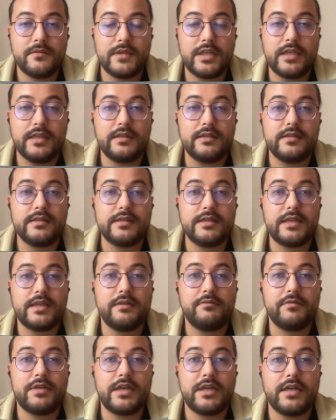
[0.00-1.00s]
At this
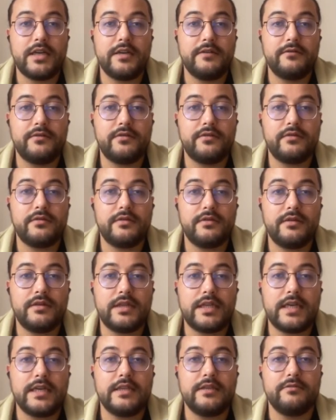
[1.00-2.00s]
time I have
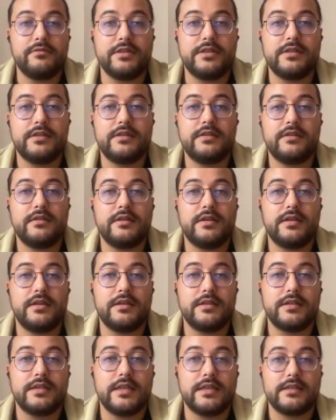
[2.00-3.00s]
9 images
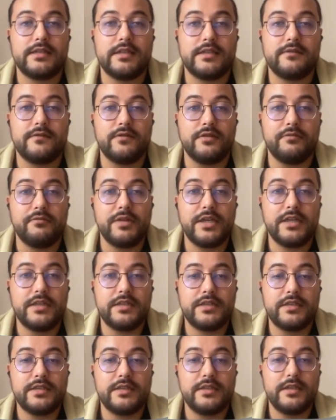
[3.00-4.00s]
successfully
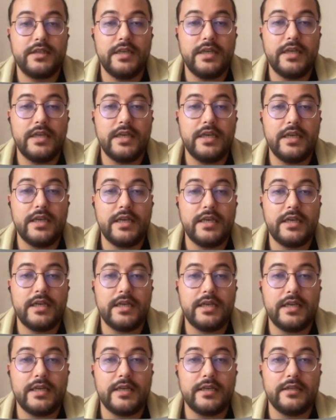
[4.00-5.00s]
matched,
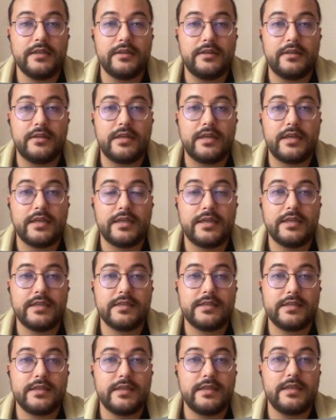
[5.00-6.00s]
and I can
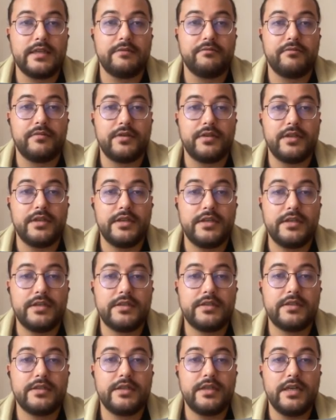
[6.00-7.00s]
see them here.
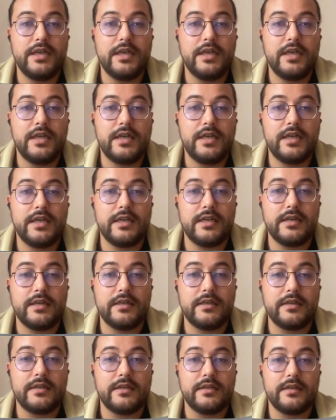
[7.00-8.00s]

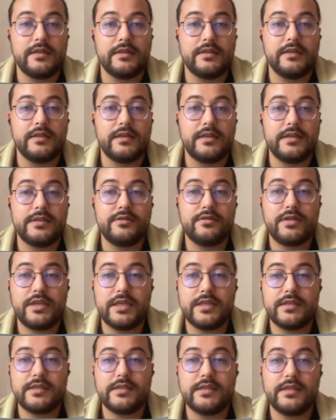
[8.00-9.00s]
As you
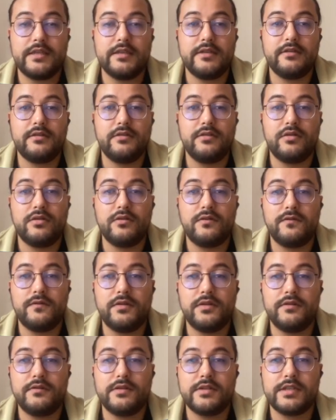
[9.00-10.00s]
can see, long
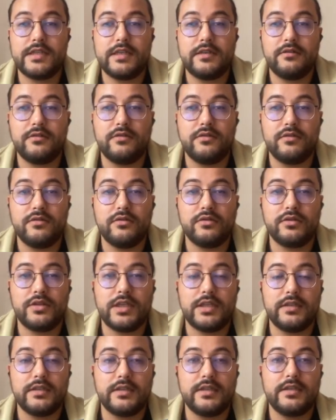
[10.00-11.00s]
flowers and long
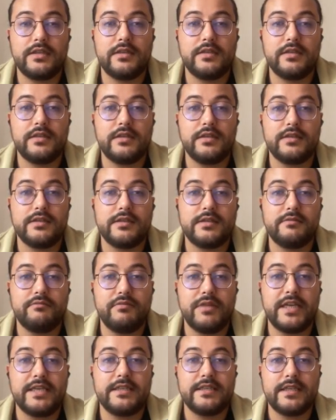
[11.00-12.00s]
authentic is
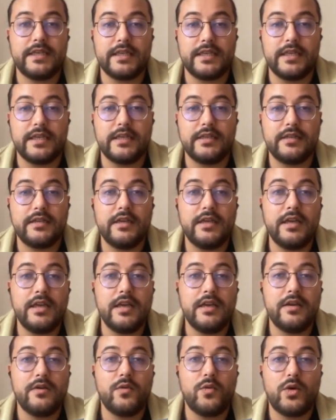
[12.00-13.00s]
matched again.
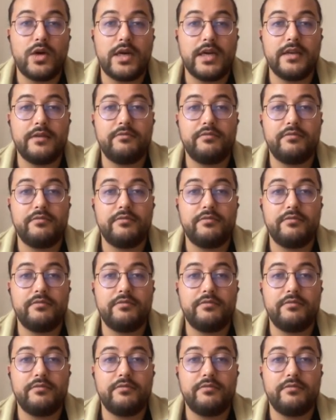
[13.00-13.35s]
Why?